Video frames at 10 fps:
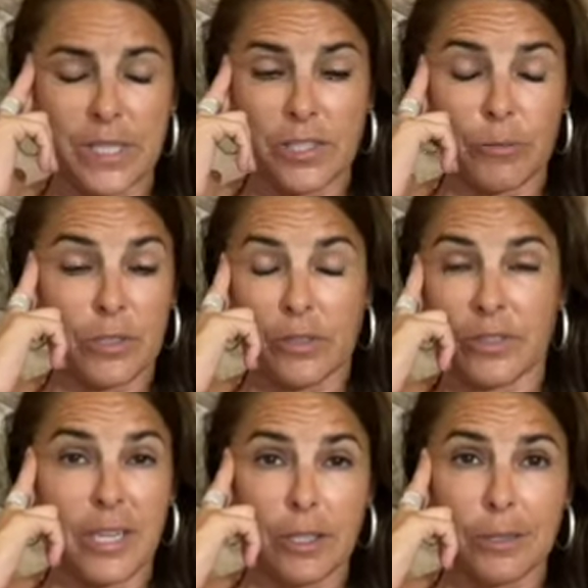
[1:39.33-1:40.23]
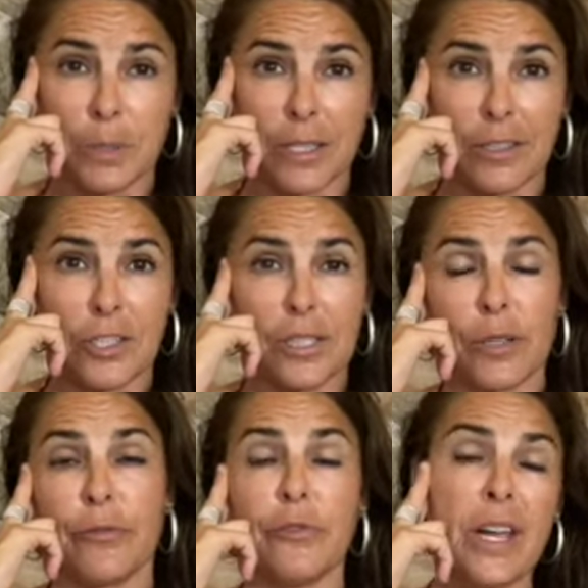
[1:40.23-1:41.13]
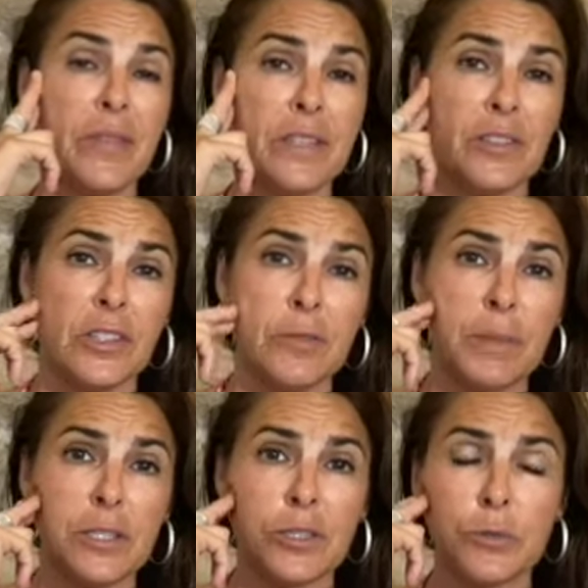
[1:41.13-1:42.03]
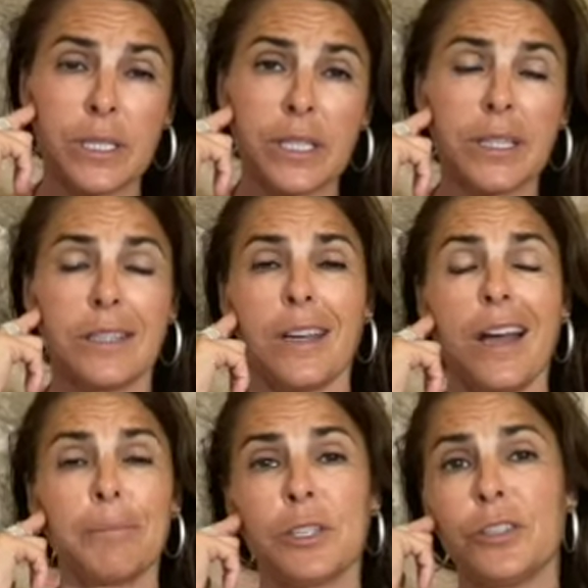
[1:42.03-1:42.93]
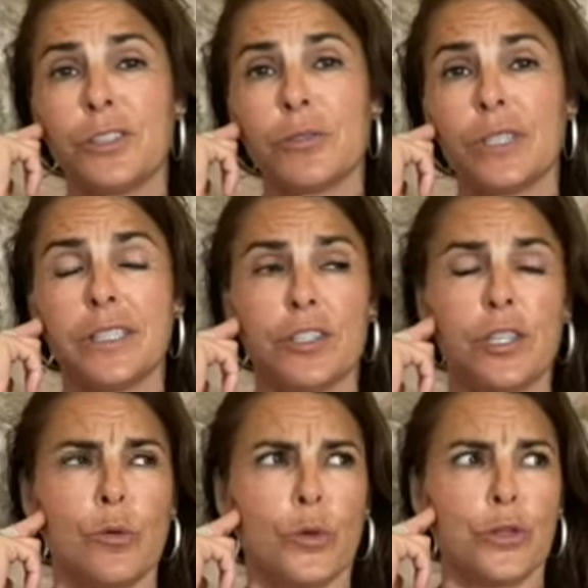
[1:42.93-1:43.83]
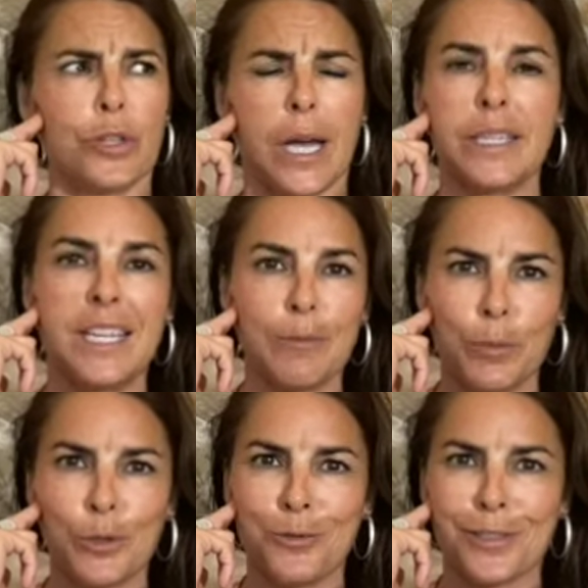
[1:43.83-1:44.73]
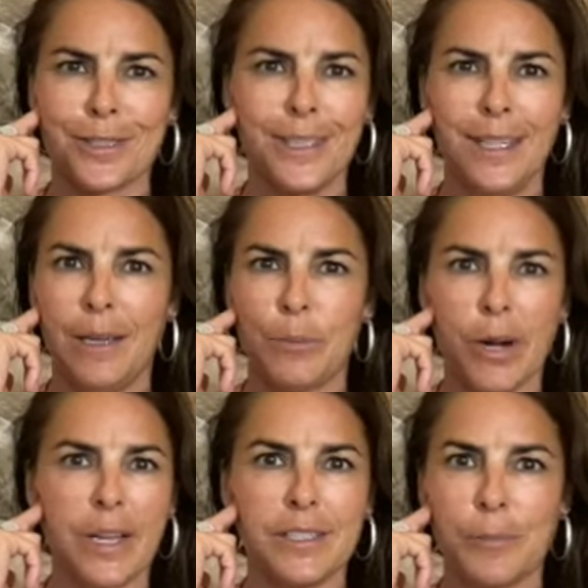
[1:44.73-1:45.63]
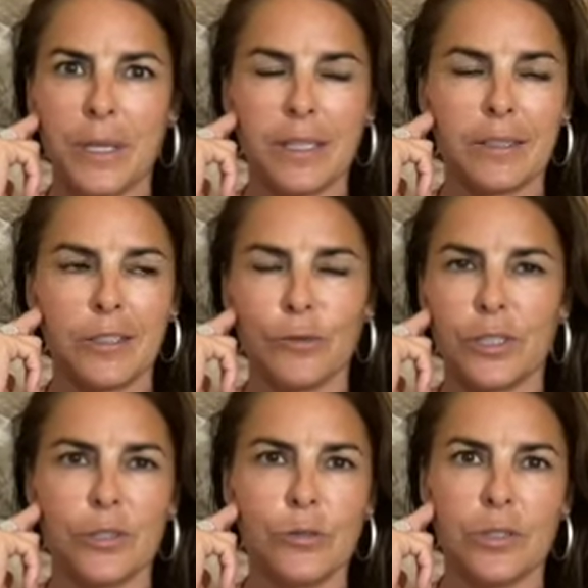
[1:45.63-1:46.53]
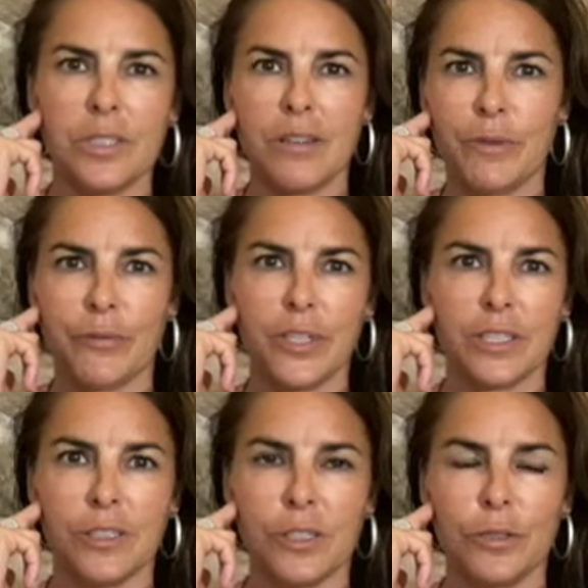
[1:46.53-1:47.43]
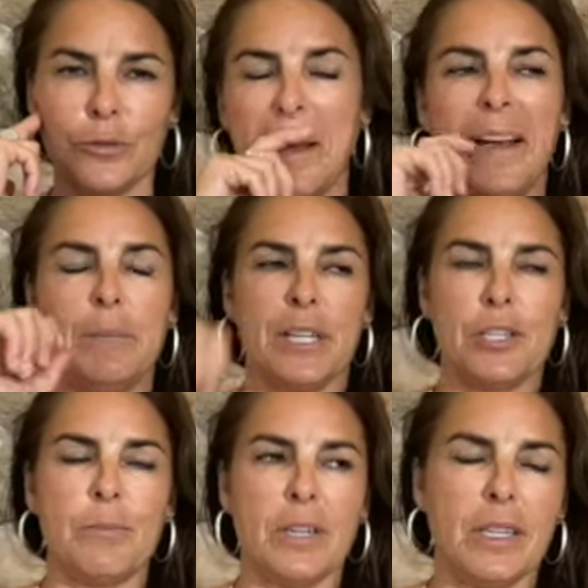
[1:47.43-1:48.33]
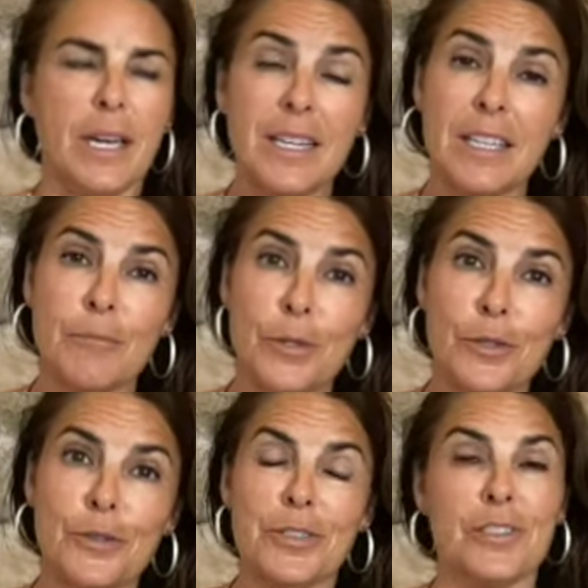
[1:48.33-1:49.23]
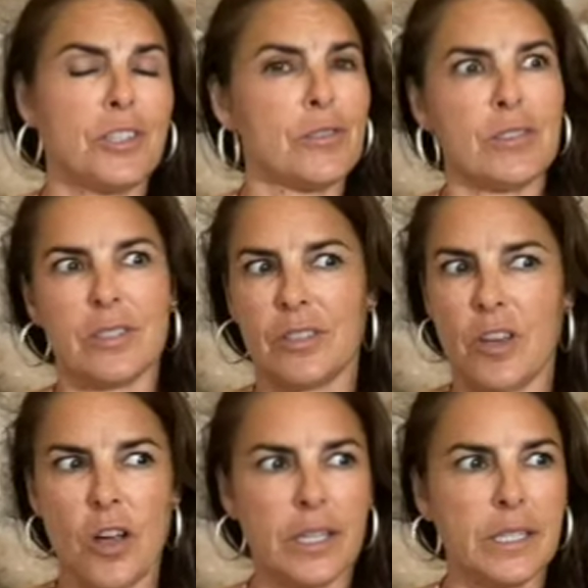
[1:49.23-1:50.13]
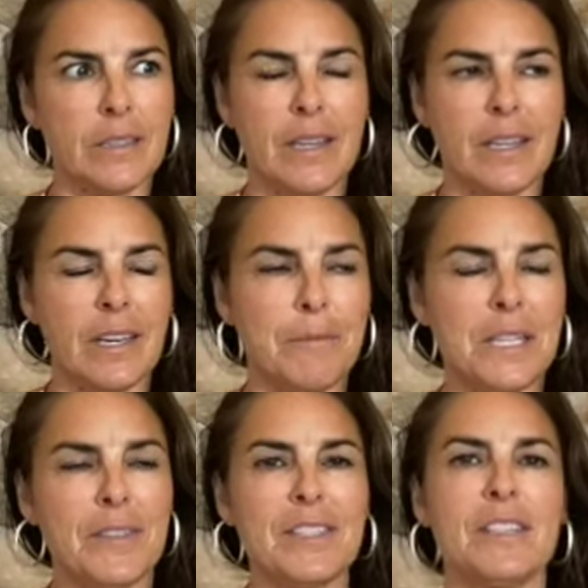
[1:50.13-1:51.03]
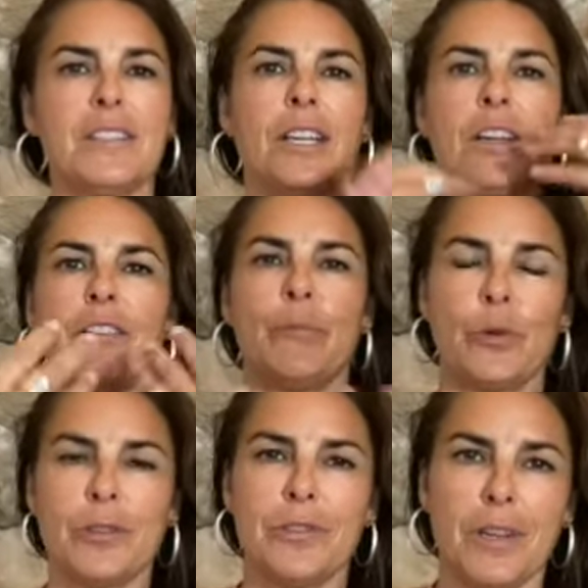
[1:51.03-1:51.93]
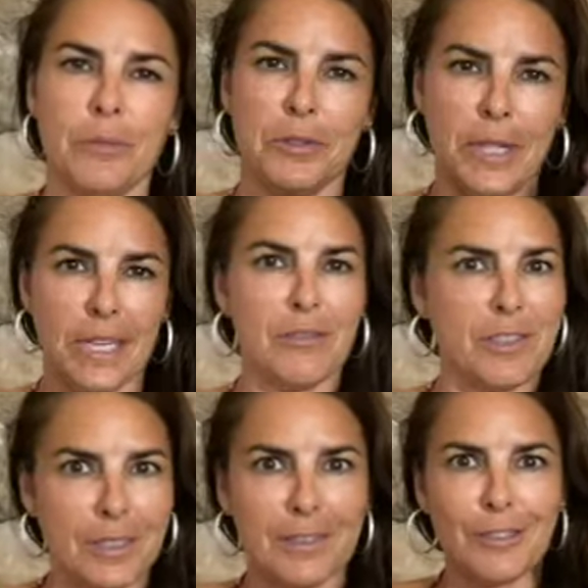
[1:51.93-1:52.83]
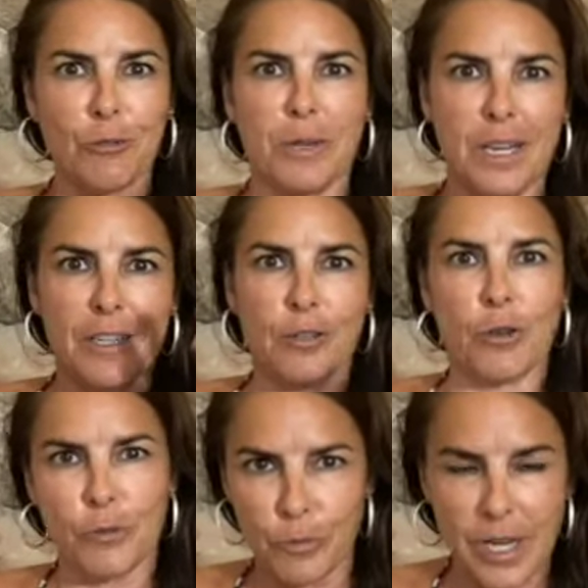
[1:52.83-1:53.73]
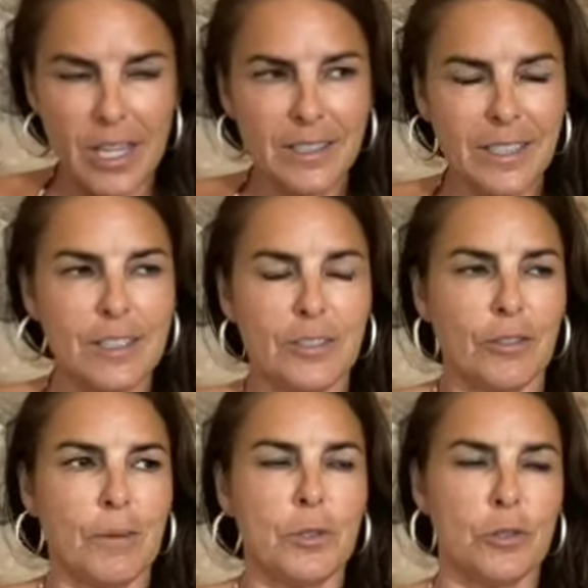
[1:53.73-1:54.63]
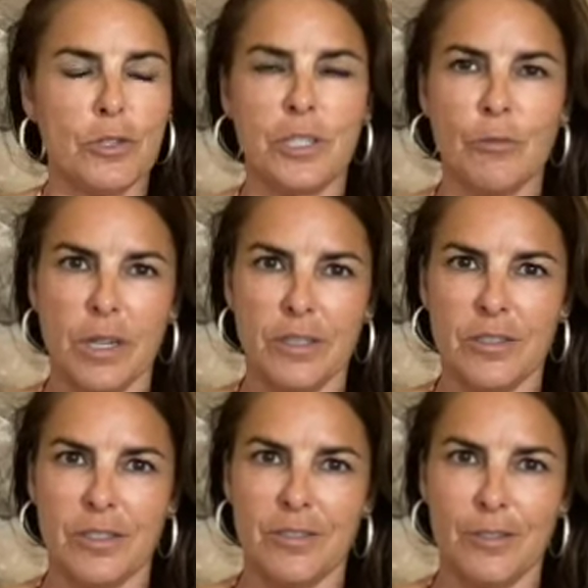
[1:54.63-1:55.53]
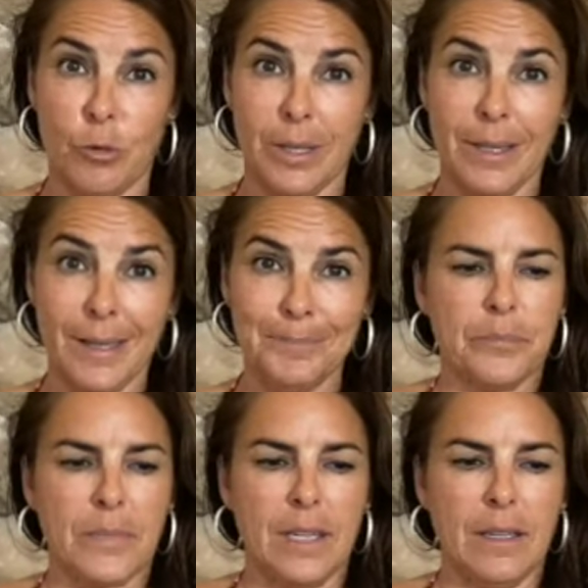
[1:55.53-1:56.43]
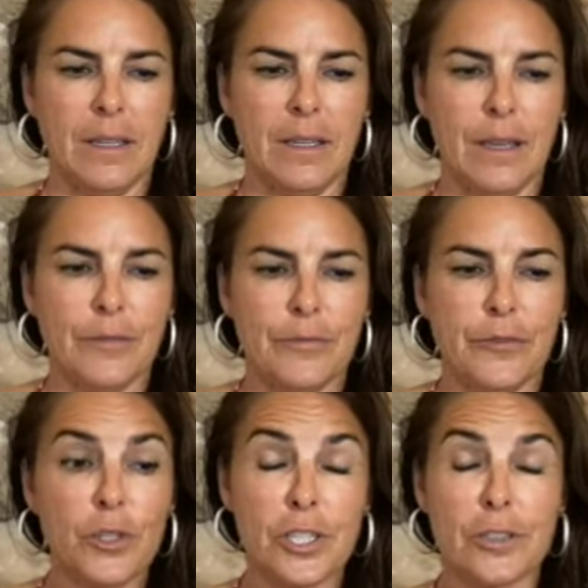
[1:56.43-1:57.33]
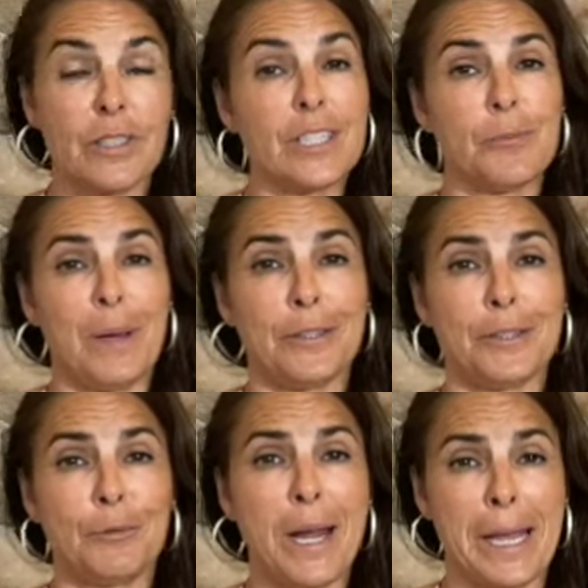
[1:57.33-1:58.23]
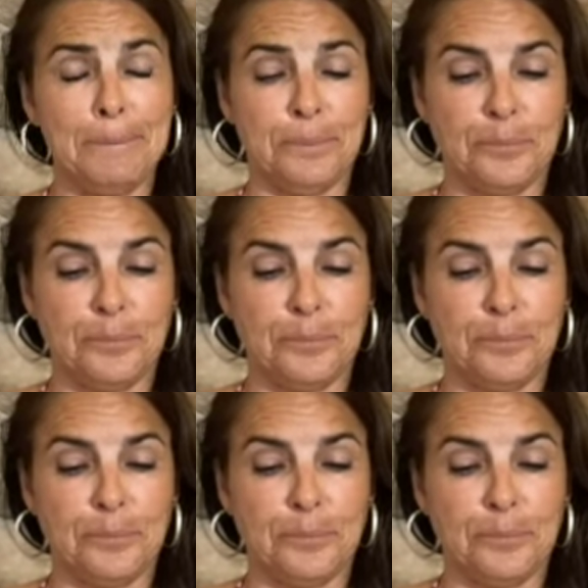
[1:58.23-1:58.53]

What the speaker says: She was just telling me, she has a friend that's gonna be doing it, and I'm gonna do it, and she ordered hiking boots, brand spanking new, which you should never fucking do. But she bought hiking boots, and she was just talking, and I mean, this is the kind of person that believes in creating your own reality, so I'm sure she was doing that. Unfortunately, she passed away.